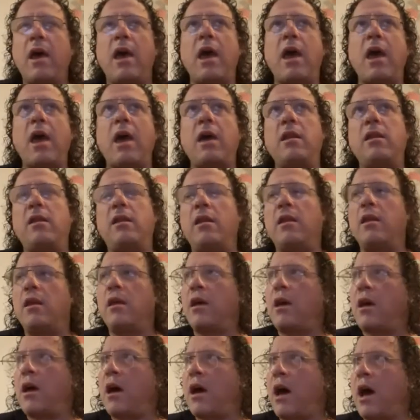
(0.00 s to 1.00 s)
And
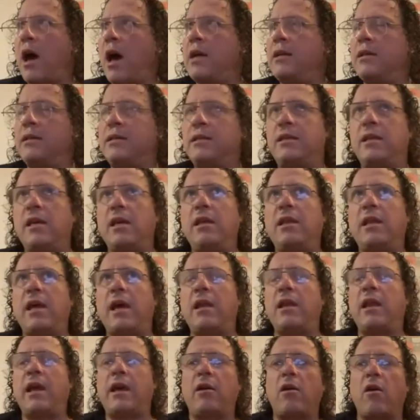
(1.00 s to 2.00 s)
I see
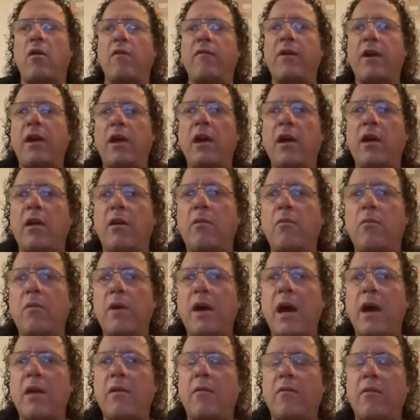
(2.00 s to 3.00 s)
that, like over here,
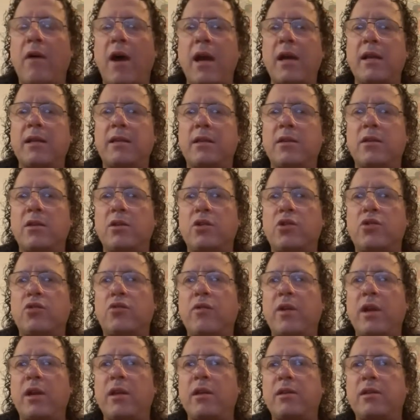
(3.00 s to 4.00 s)
we had the riots in the
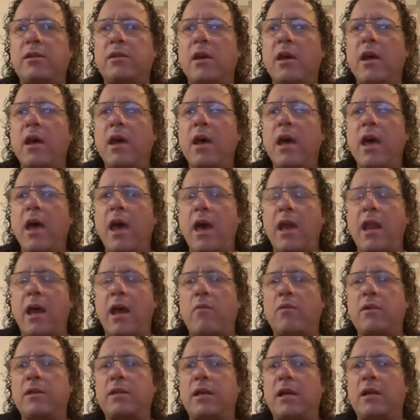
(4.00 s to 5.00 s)
streets, and
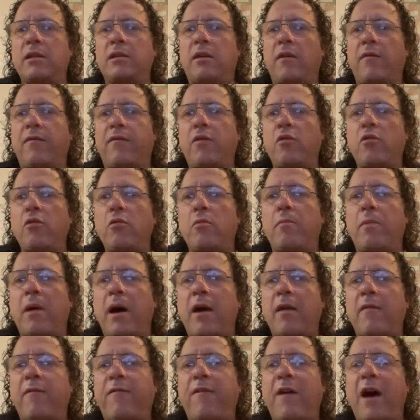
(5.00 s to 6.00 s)
I was interviewed
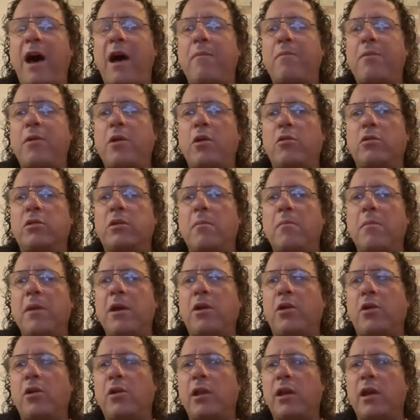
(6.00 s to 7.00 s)
by Fabio
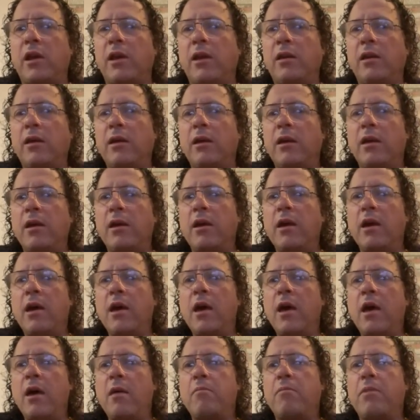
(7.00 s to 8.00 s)
DeMicoli
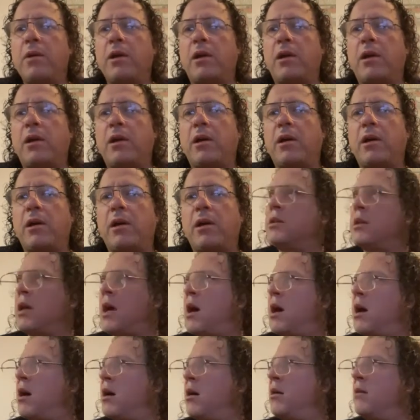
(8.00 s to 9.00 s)
because
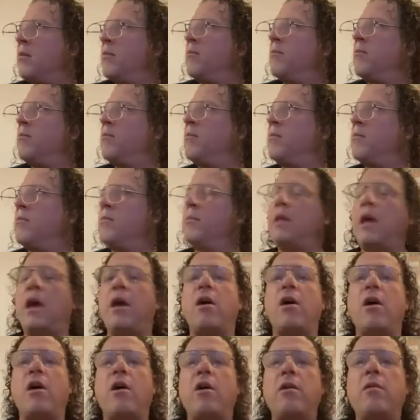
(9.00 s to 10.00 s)
they
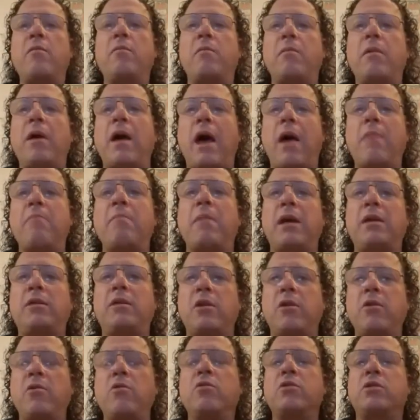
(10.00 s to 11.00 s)
heard that I made
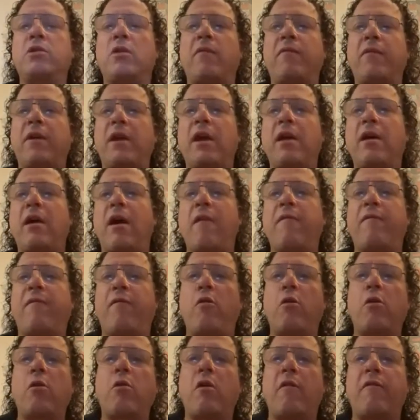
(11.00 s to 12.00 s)
the news over here. I
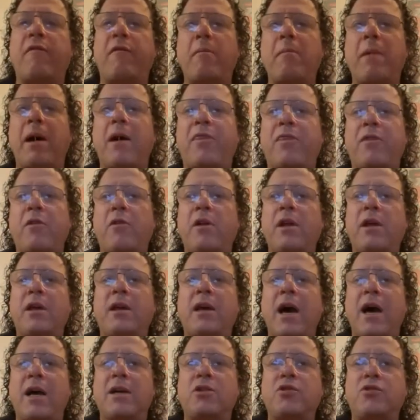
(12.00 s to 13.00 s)
fought off about 30
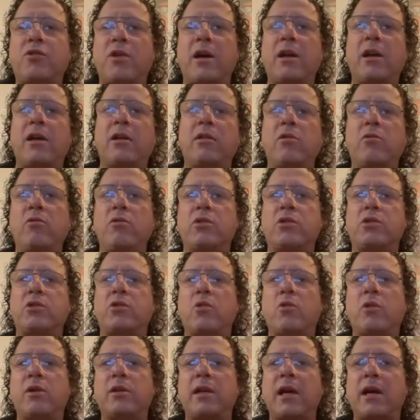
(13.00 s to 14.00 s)
guys trying to loot a
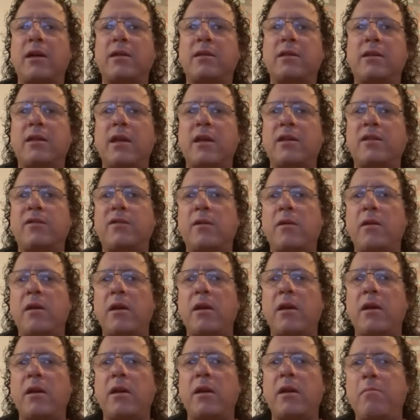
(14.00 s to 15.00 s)
store downstairs
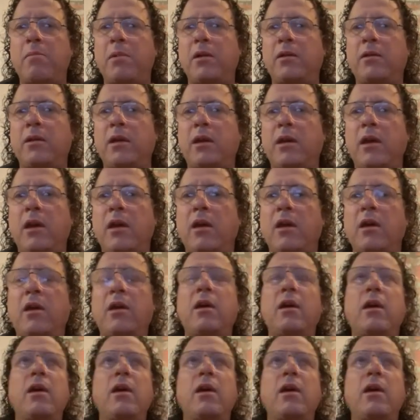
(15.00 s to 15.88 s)
in my building here